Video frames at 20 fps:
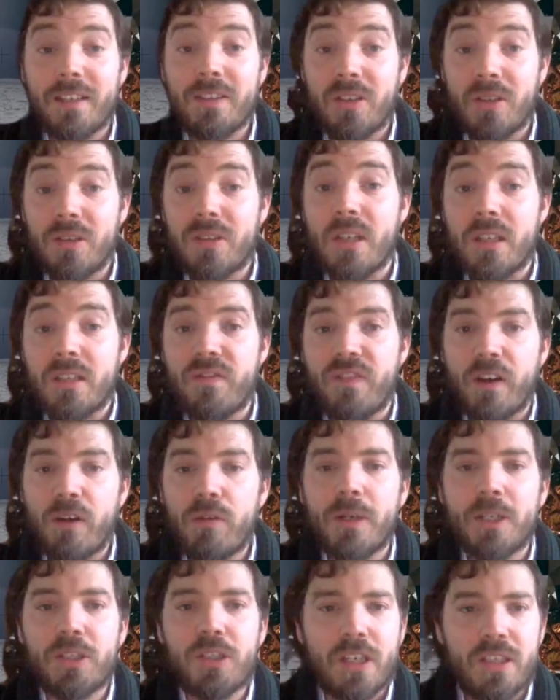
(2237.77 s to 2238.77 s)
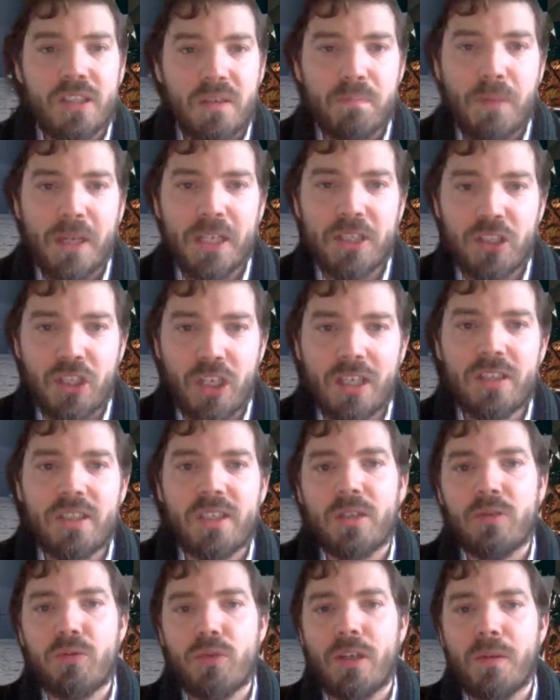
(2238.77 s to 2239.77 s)
So it's very much, it's a
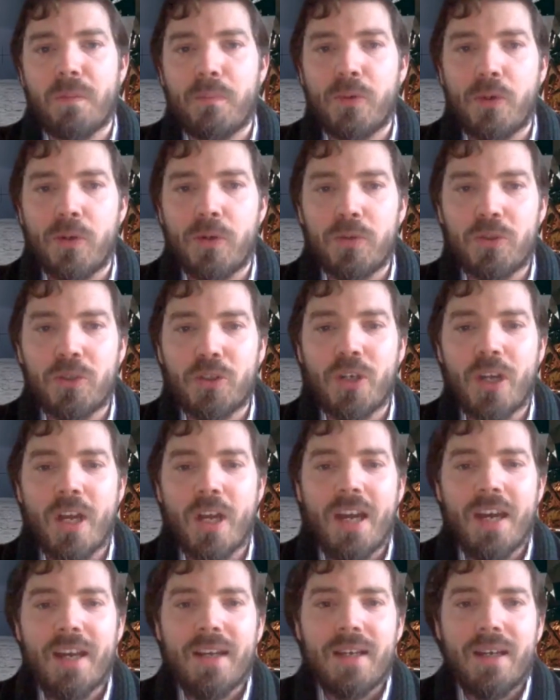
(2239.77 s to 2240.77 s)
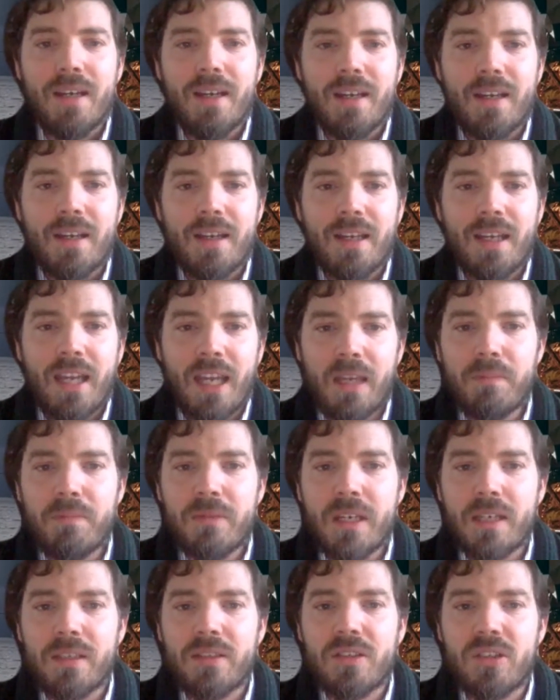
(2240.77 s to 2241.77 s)
Beijing-centric approach aimed
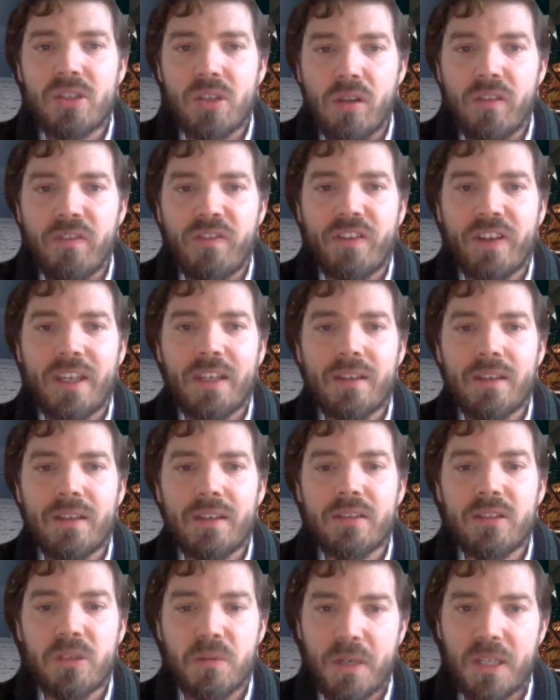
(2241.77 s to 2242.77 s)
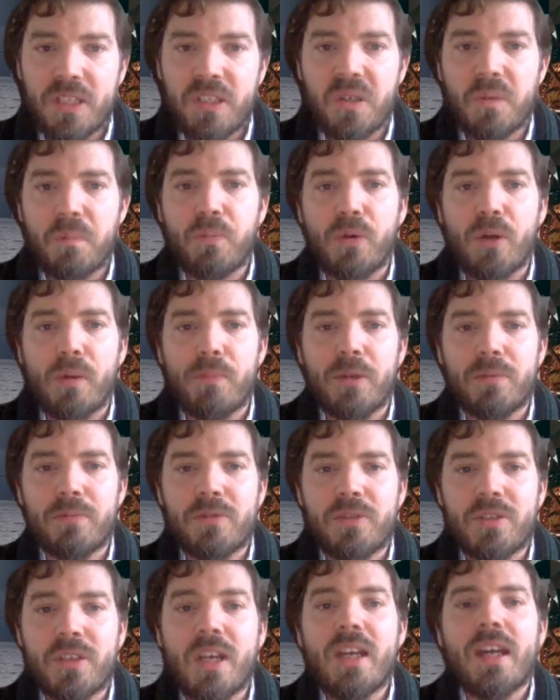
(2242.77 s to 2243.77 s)
at solving domestic
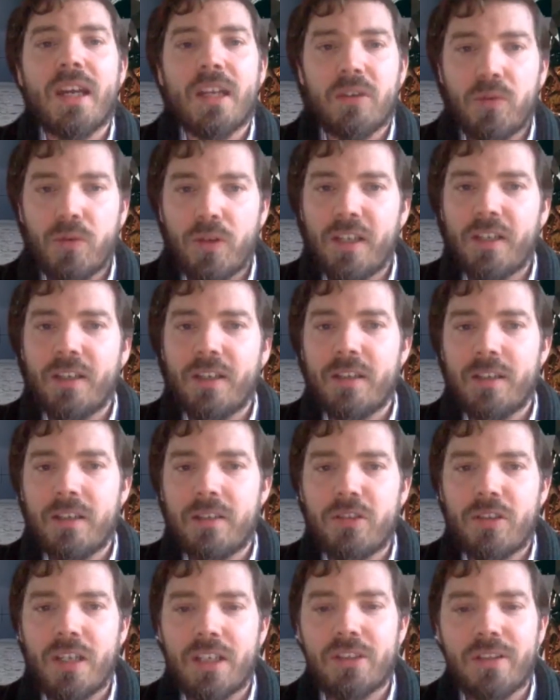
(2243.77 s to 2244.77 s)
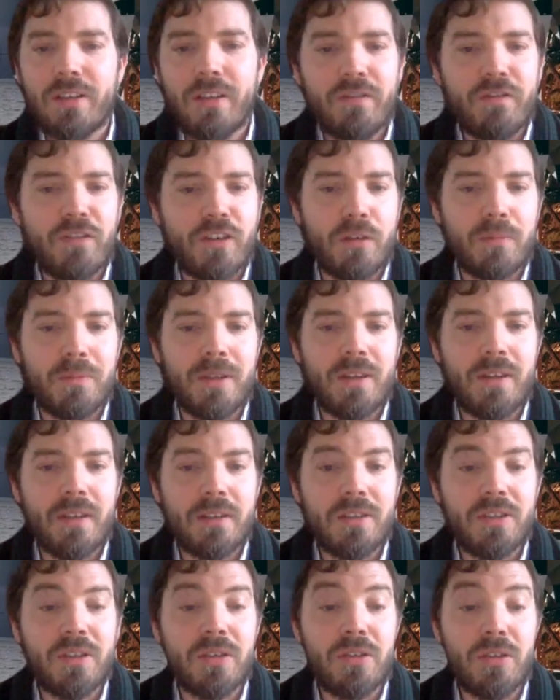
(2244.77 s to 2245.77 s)
problems and creating an international environment that
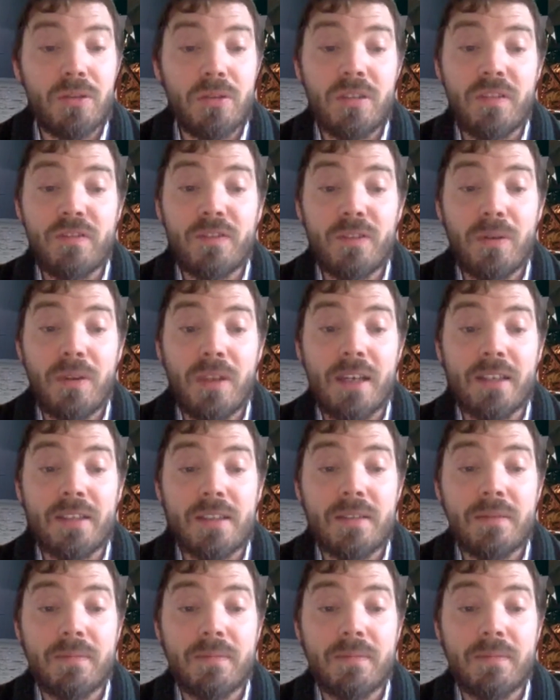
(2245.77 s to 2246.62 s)
is conducive to that.